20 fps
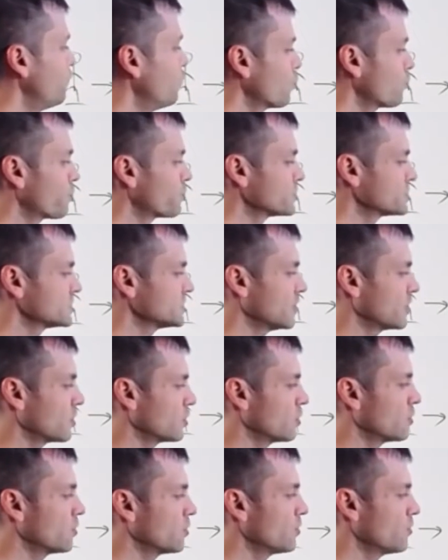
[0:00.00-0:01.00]
a
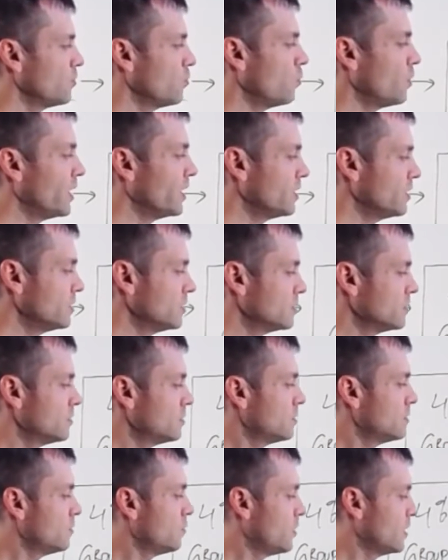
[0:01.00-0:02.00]
4%er
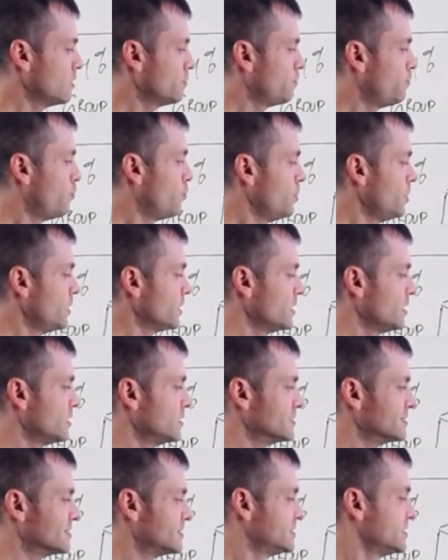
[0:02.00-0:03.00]
while pulling
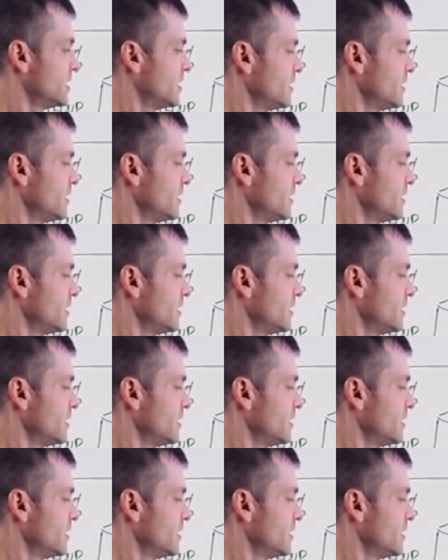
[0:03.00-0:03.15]
in